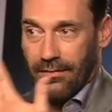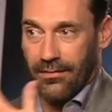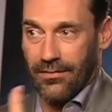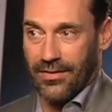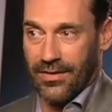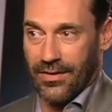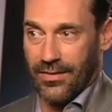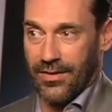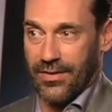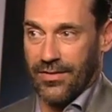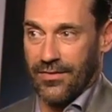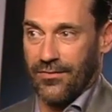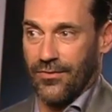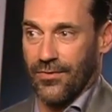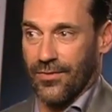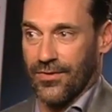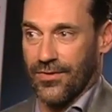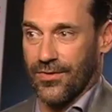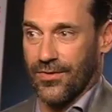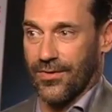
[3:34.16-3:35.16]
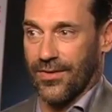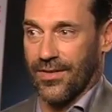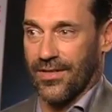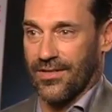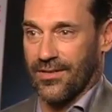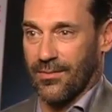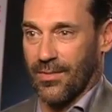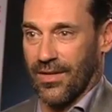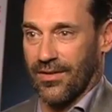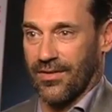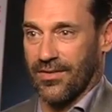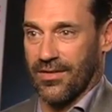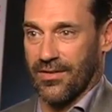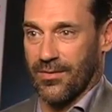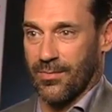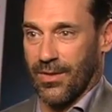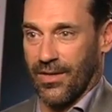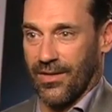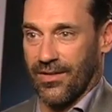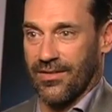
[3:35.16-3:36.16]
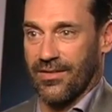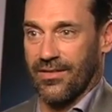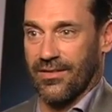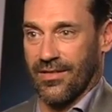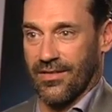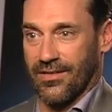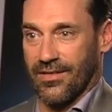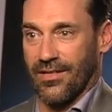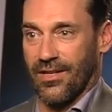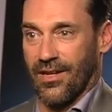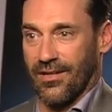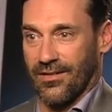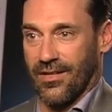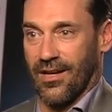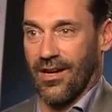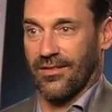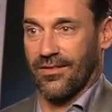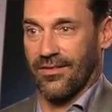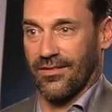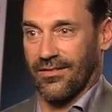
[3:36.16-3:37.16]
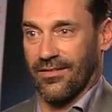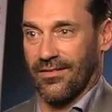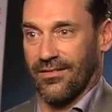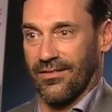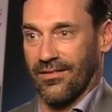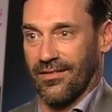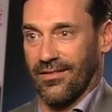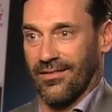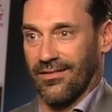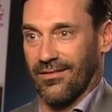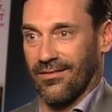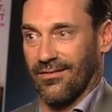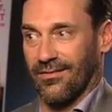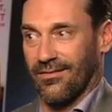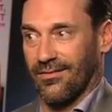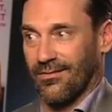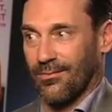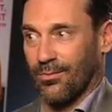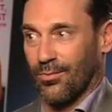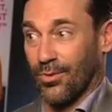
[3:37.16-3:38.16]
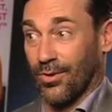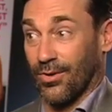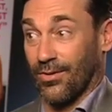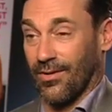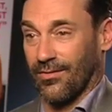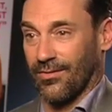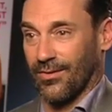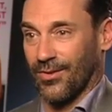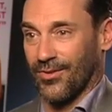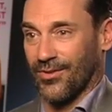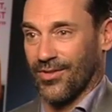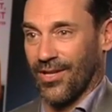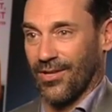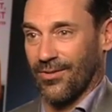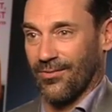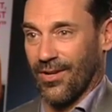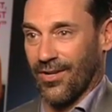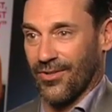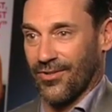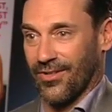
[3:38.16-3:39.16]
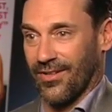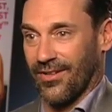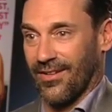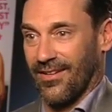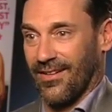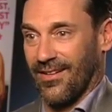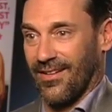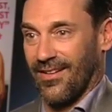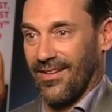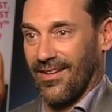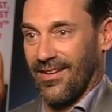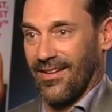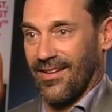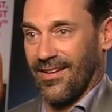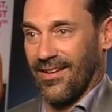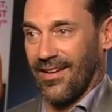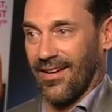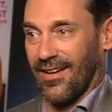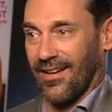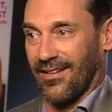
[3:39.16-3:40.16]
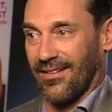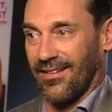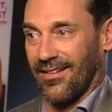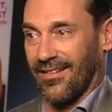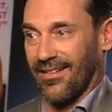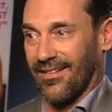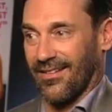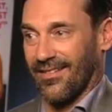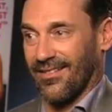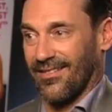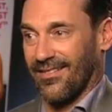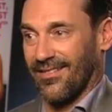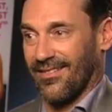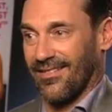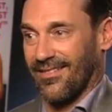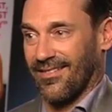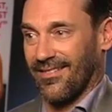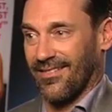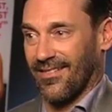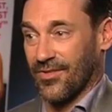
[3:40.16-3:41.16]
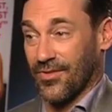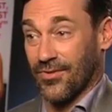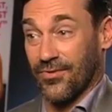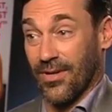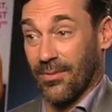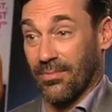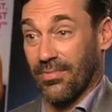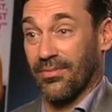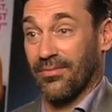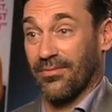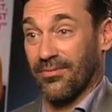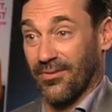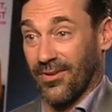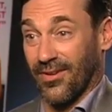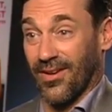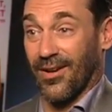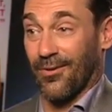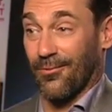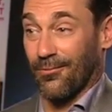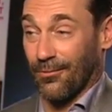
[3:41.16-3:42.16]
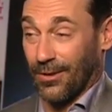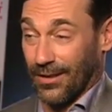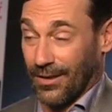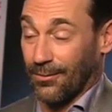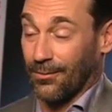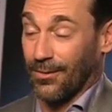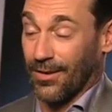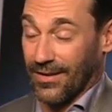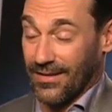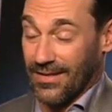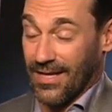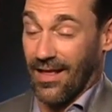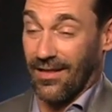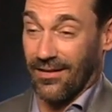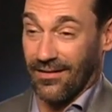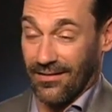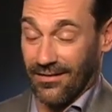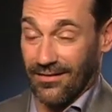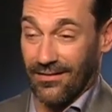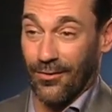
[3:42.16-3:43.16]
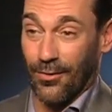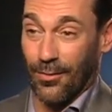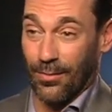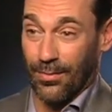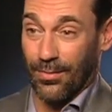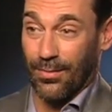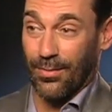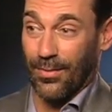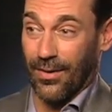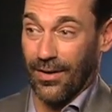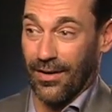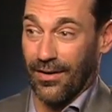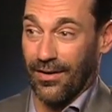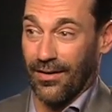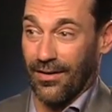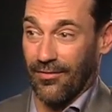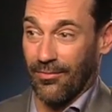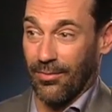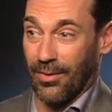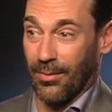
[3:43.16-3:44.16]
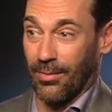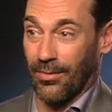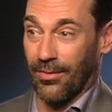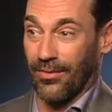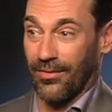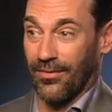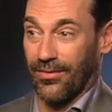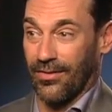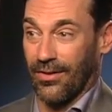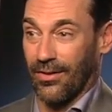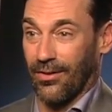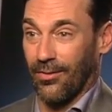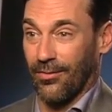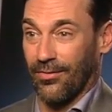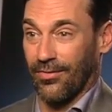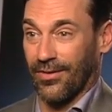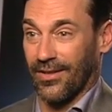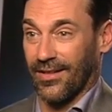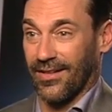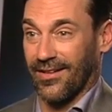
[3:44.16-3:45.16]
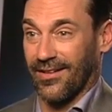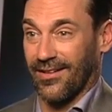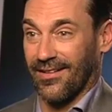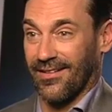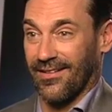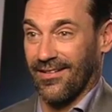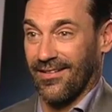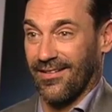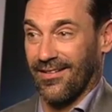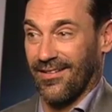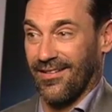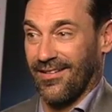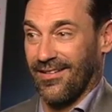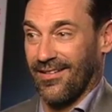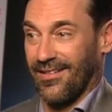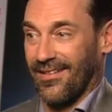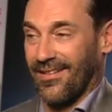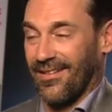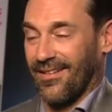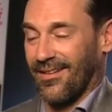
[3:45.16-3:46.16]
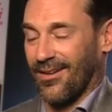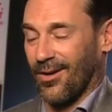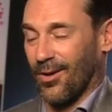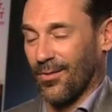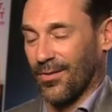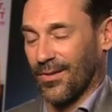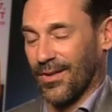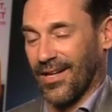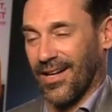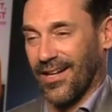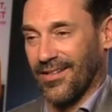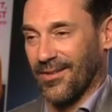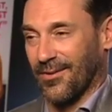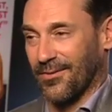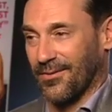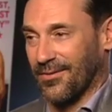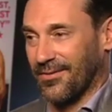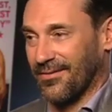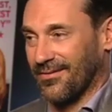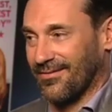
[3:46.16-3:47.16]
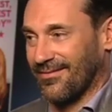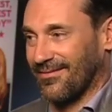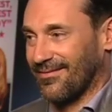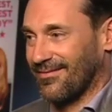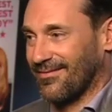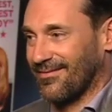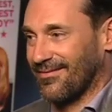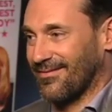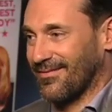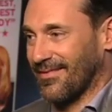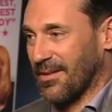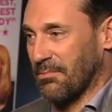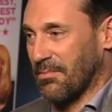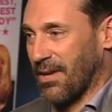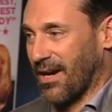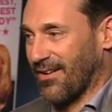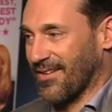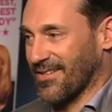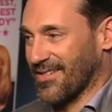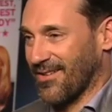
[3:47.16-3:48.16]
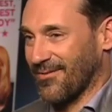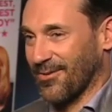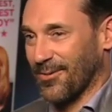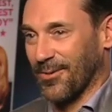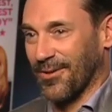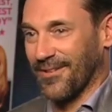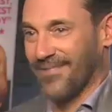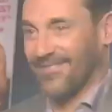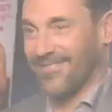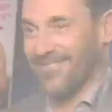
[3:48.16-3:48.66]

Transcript: series of short stories about his experiences as a young doctor in pre-revolutionary Russia. And it's a trip. We've got a really, really talented group of people, so hopefully I don't embarrass everyone.